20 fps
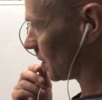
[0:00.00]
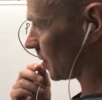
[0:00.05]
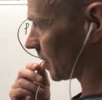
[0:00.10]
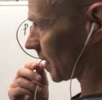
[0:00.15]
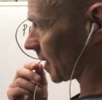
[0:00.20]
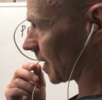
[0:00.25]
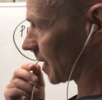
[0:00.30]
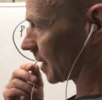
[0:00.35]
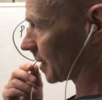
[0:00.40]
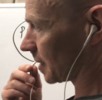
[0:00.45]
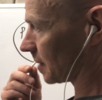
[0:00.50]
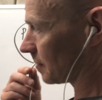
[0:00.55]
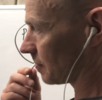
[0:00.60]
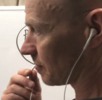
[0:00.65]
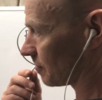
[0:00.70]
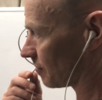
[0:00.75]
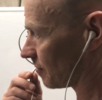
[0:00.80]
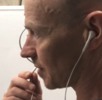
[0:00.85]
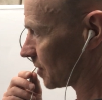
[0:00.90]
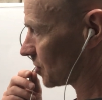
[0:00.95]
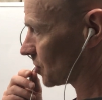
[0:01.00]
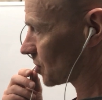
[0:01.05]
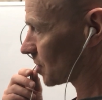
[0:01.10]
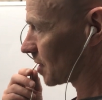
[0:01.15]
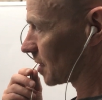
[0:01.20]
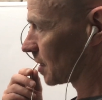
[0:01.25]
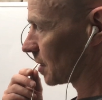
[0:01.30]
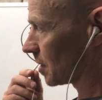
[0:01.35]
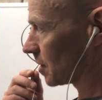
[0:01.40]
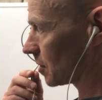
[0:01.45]
looking at in fridge,
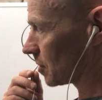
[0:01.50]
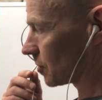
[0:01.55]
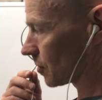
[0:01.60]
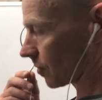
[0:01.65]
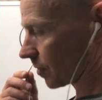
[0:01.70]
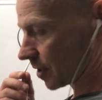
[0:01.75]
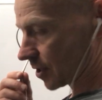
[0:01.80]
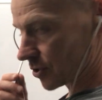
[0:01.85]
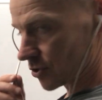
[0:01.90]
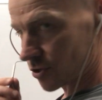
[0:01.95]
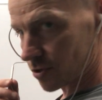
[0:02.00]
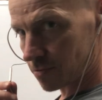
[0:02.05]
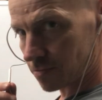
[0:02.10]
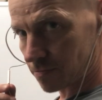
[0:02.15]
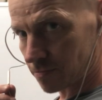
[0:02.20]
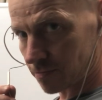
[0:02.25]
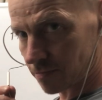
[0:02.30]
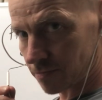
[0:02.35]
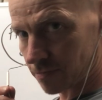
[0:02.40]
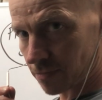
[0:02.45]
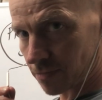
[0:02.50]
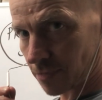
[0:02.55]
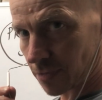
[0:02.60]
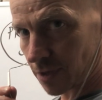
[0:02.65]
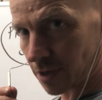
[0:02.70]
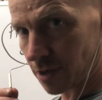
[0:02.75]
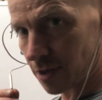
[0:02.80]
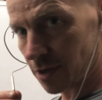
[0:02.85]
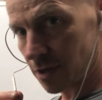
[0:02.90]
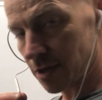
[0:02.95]
knowledge.
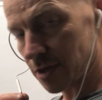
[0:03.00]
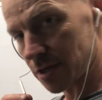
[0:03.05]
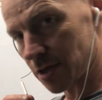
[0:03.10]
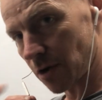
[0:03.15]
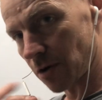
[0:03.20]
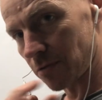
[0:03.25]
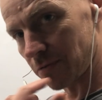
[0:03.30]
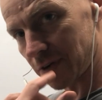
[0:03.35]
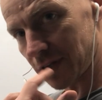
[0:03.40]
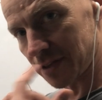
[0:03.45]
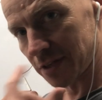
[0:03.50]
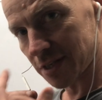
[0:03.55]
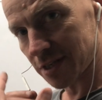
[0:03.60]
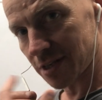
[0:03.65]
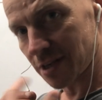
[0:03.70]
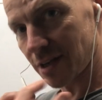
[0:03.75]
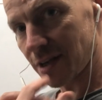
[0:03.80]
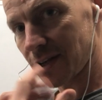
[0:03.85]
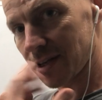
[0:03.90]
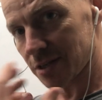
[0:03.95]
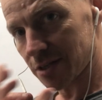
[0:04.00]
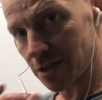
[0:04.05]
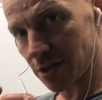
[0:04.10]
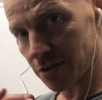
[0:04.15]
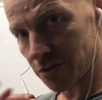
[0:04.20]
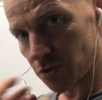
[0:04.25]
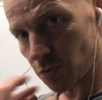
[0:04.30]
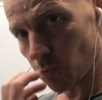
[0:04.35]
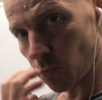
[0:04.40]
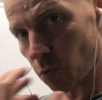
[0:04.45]
So hopefully this
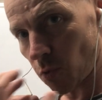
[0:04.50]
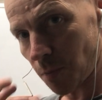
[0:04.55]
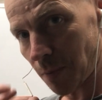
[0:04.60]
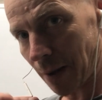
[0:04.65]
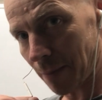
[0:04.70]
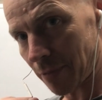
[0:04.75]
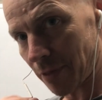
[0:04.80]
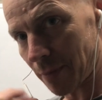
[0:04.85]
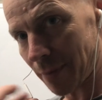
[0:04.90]
starts to warm up the